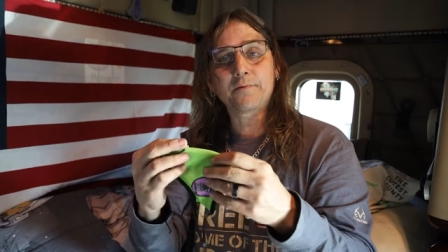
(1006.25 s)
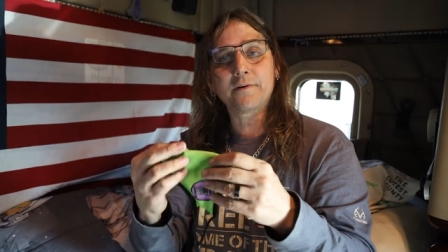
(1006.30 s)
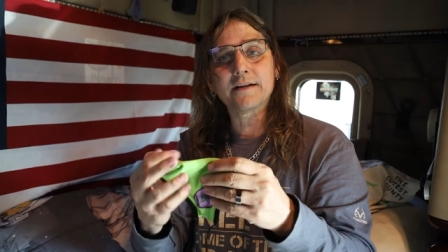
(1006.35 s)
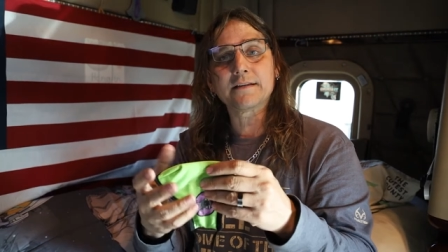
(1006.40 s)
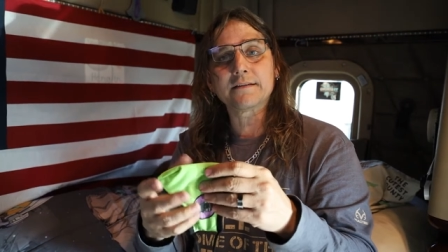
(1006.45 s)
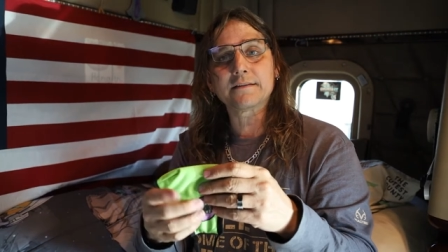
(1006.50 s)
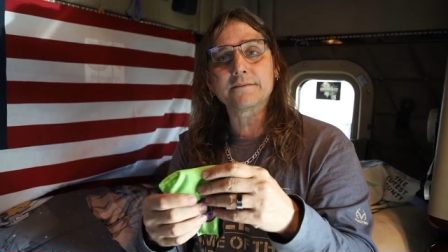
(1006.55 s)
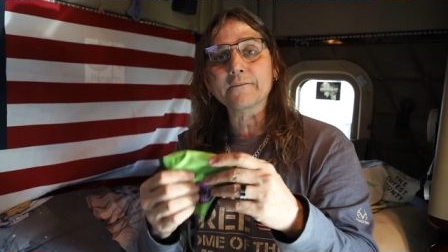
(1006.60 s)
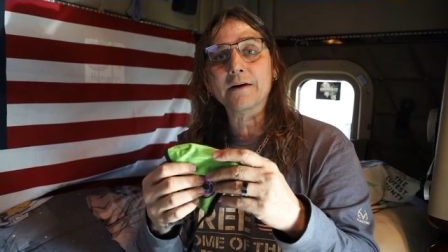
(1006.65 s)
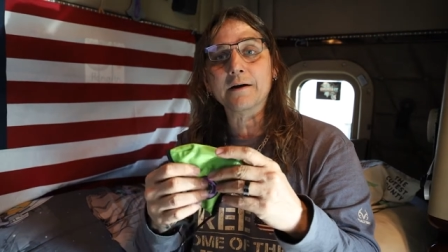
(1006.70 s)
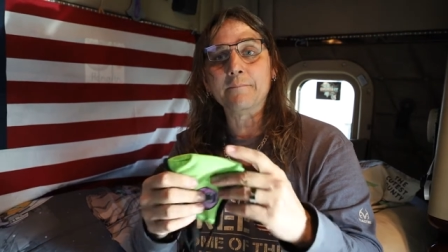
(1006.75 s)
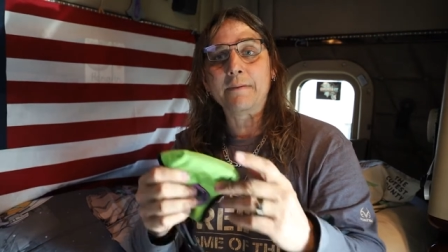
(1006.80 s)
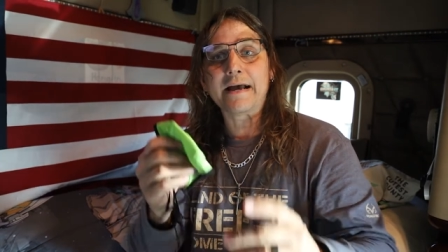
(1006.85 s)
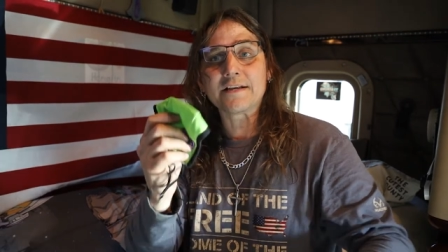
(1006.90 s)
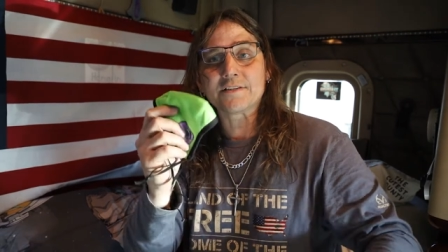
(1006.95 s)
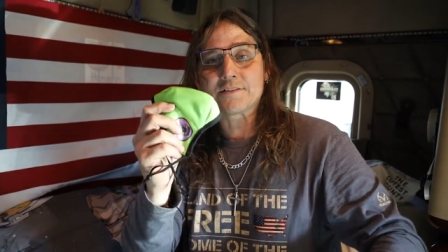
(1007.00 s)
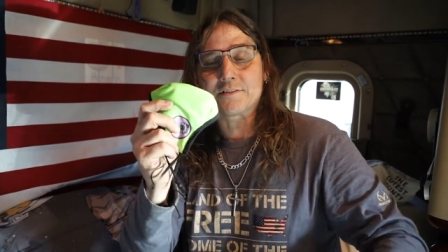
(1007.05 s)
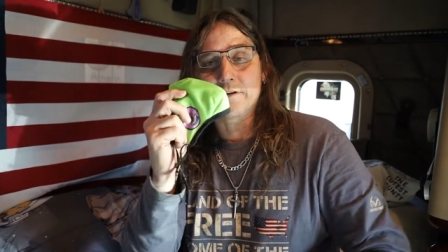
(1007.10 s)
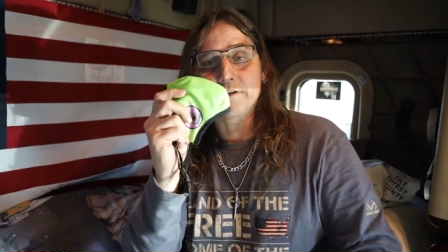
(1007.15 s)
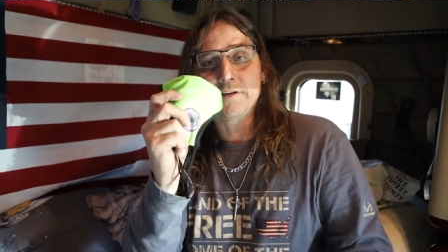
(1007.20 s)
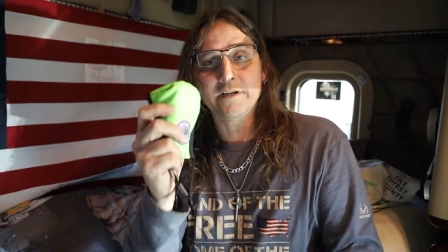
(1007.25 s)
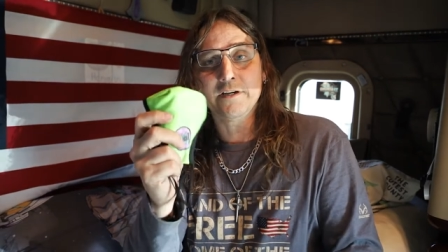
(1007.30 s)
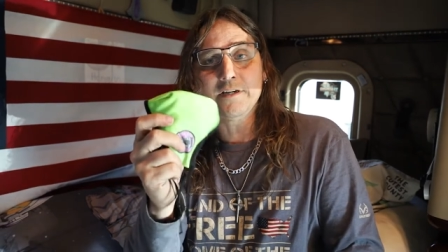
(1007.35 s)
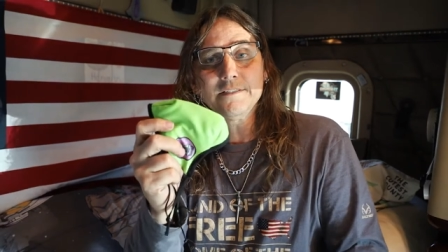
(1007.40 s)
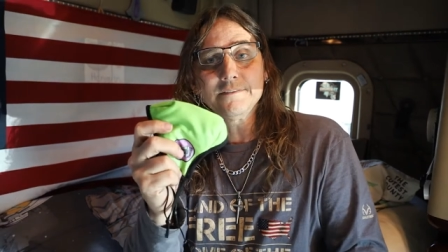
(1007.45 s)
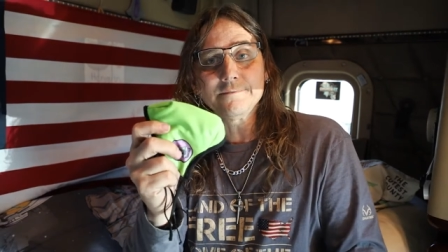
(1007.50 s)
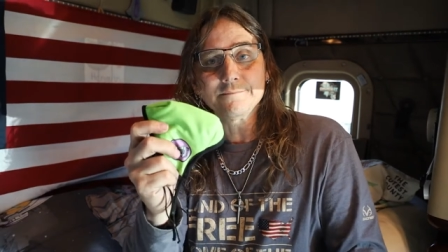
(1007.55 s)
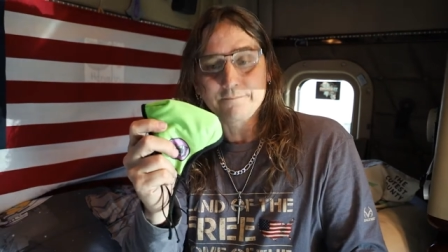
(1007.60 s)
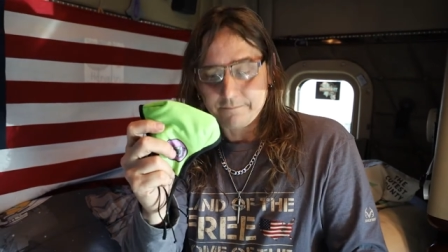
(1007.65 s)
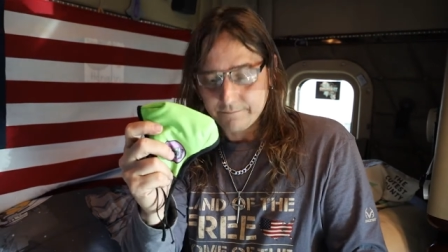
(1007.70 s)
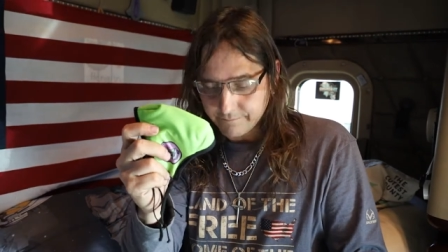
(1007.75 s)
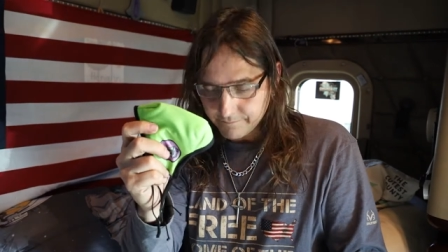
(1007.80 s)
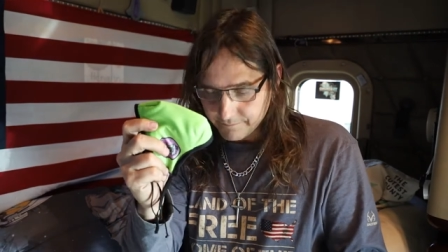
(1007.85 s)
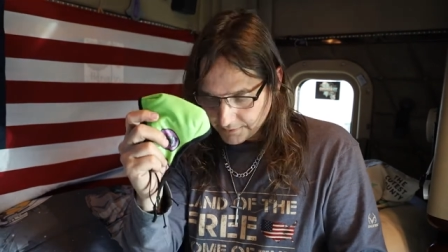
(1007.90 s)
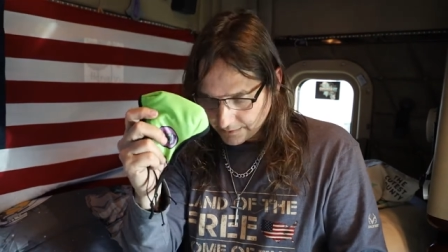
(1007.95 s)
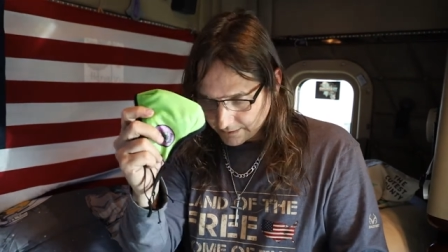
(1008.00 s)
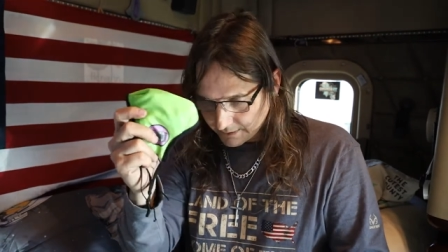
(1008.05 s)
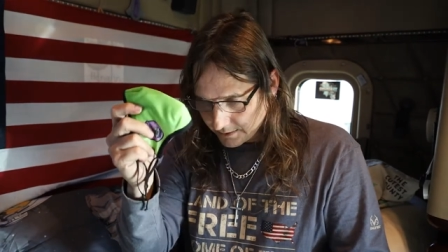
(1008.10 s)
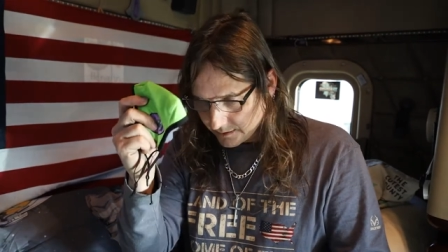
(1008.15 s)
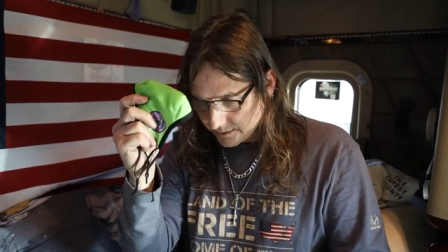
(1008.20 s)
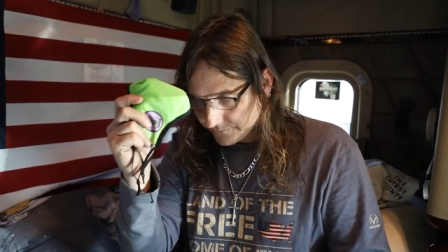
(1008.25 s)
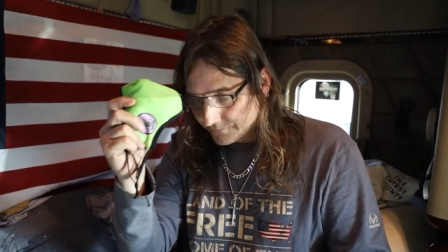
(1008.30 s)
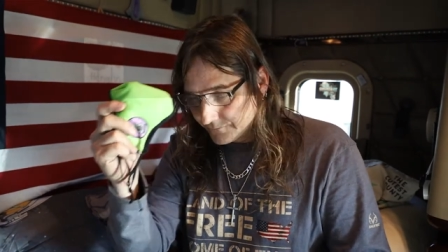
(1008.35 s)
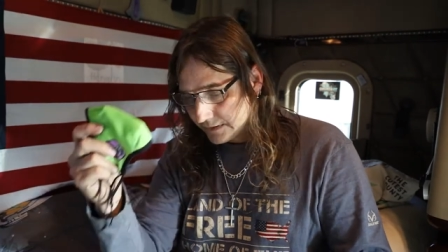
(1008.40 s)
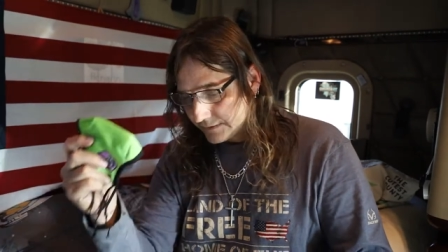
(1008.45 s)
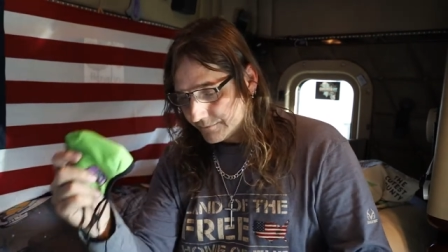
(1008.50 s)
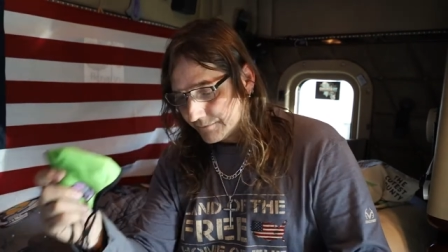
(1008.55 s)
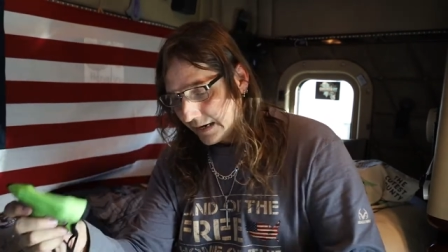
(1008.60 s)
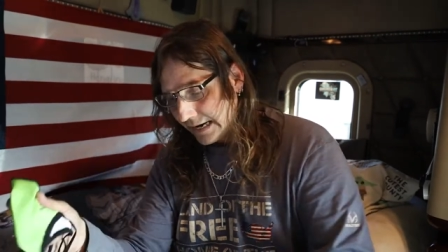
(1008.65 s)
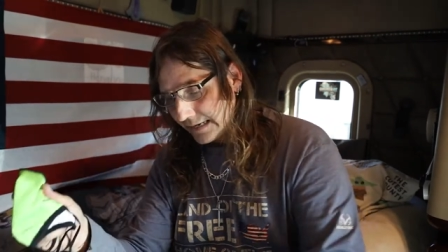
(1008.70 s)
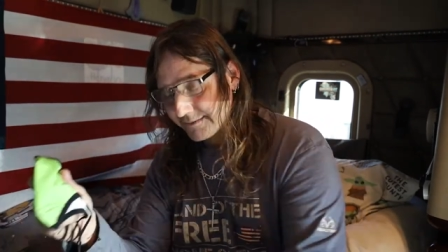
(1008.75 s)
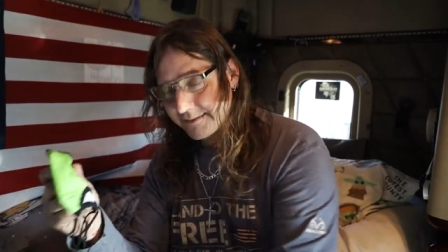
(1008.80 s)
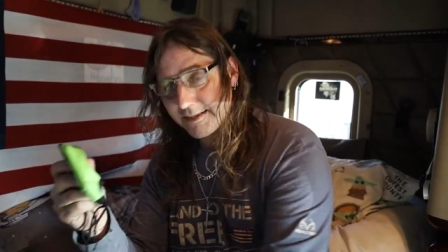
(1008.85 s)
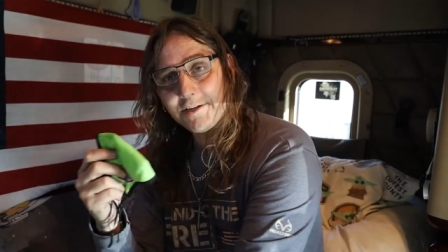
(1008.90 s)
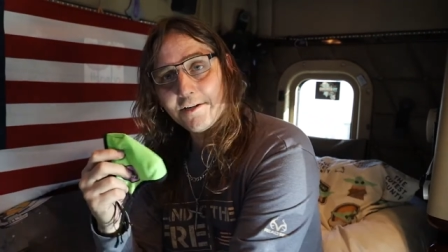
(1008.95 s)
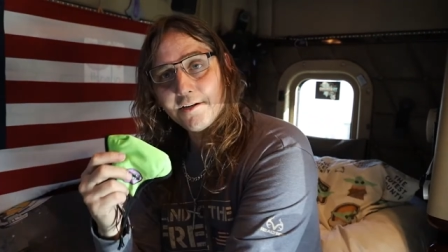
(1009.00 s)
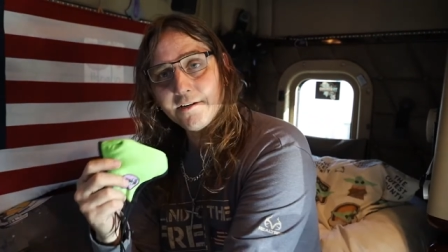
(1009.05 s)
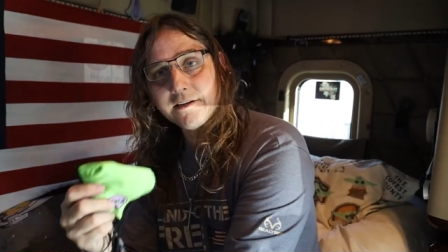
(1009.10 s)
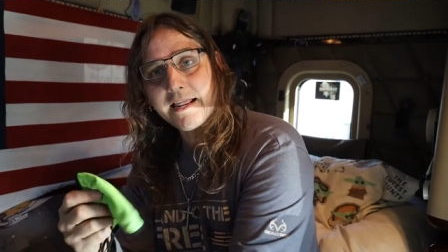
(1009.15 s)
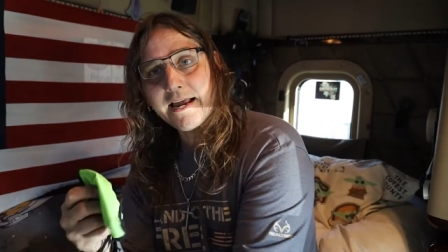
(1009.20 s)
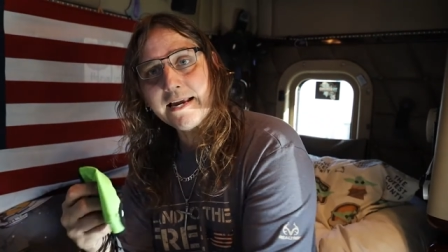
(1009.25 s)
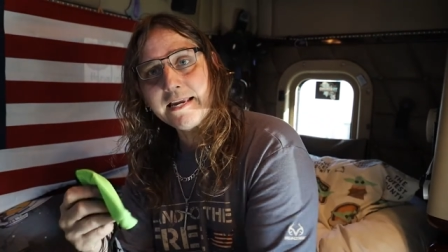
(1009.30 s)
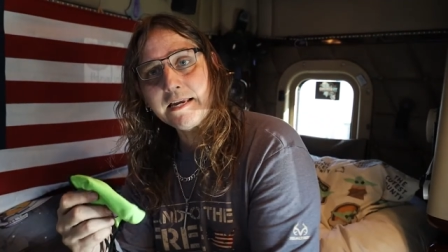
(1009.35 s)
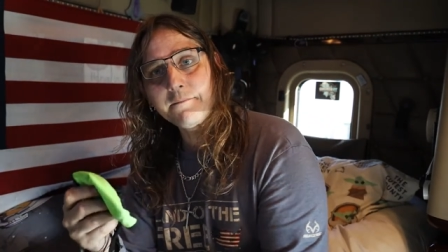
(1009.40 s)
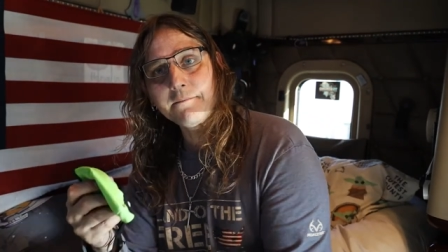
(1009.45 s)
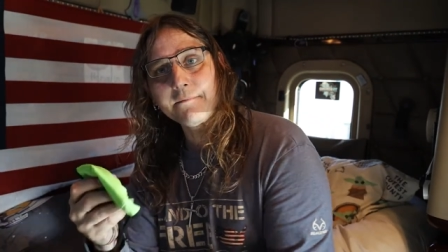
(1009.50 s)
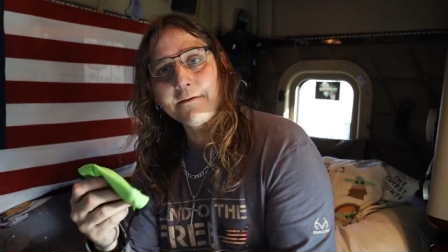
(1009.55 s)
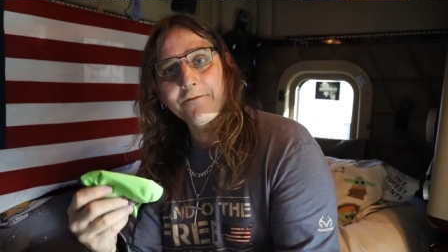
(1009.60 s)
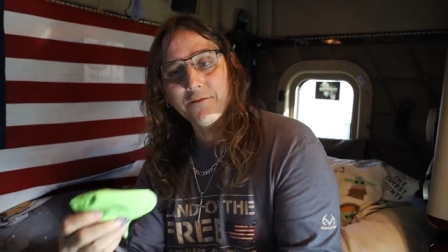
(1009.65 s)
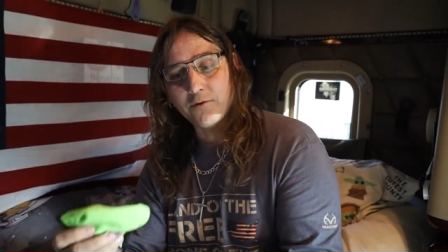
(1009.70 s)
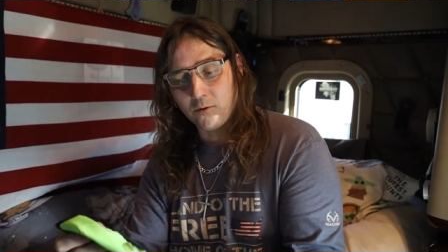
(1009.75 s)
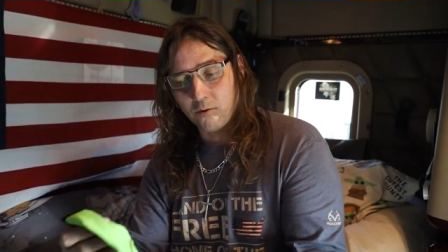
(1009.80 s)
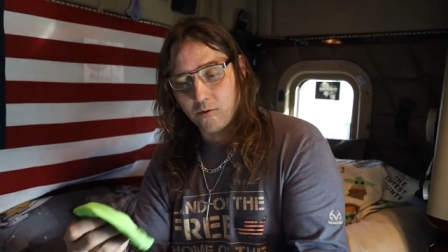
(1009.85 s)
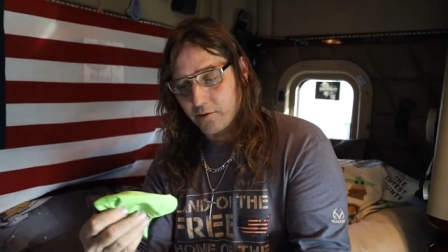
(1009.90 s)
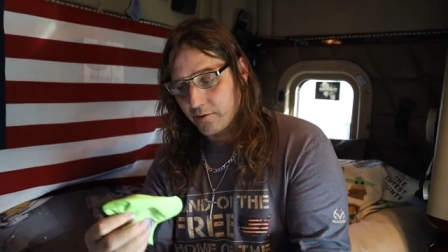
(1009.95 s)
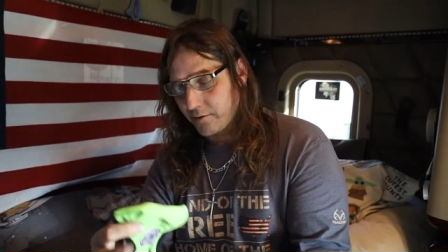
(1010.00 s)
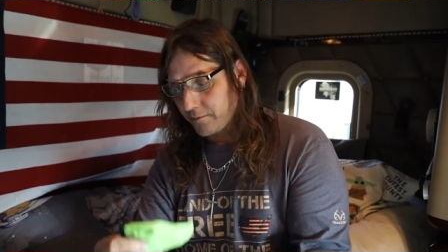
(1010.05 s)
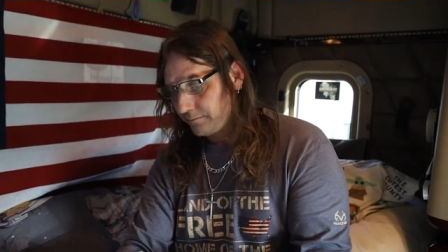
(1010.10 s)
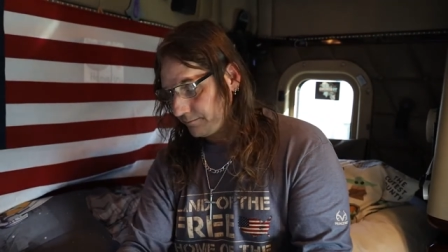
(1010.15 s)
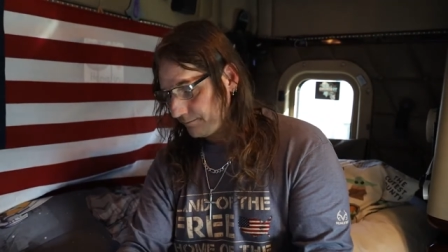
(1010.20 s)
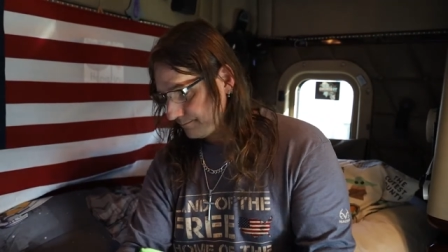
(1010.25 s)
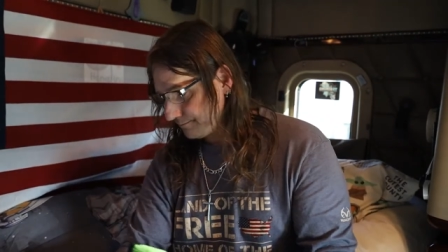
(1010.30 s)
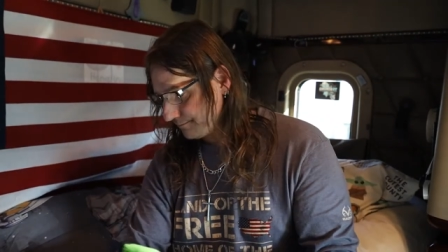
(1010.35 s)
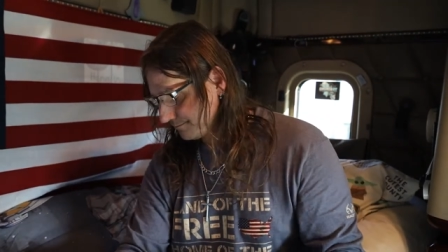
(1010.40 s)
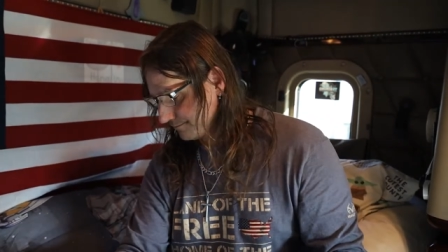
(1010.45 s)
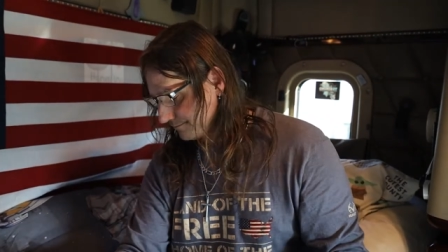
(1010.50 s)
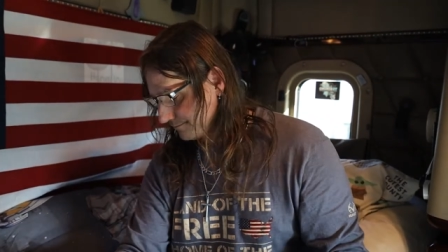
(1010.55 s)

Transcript: Print masks are good. I think you like them if you order them.